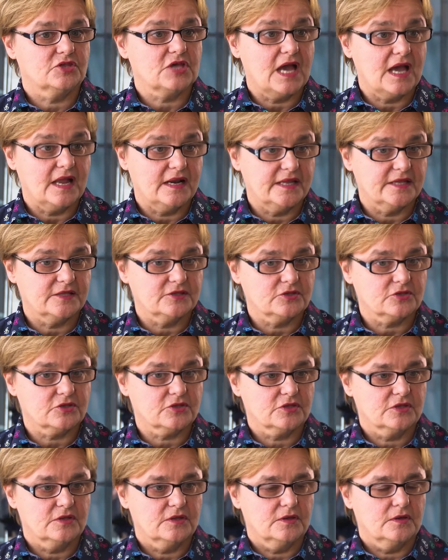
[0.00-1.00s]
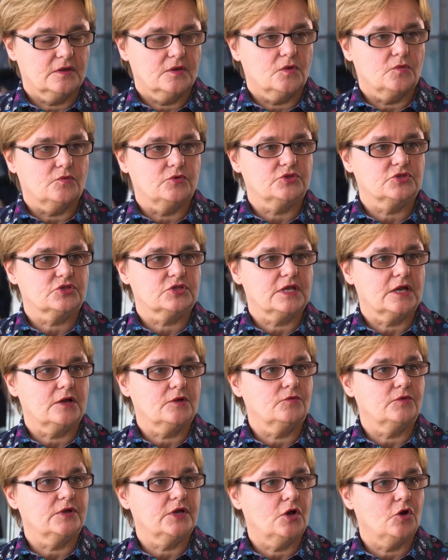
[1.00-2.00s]
challenge which
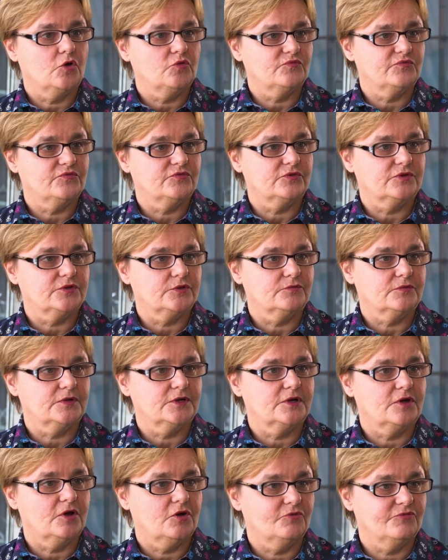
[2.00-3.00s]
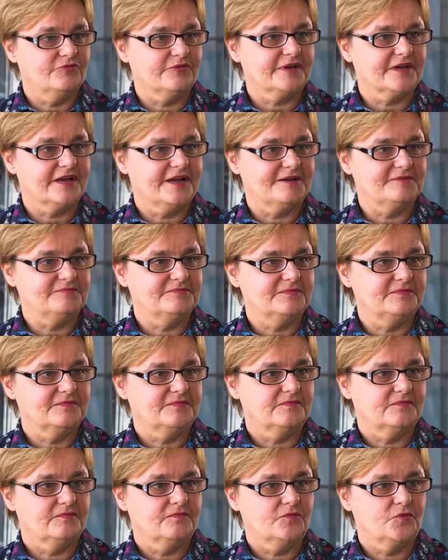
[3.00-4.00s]
now we hopefully will overcome
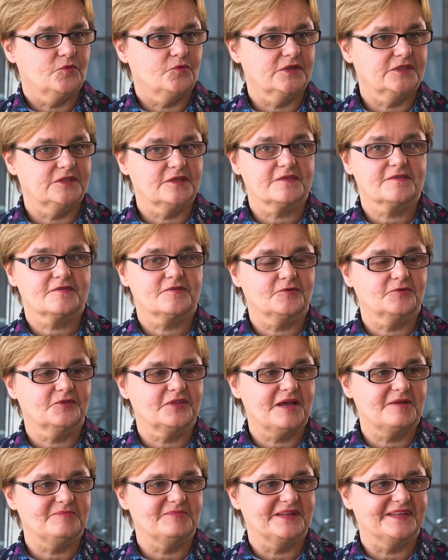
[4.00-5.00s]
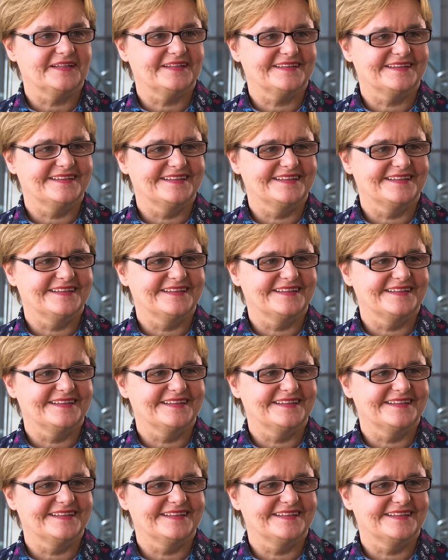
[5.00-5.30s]
with this new tablet.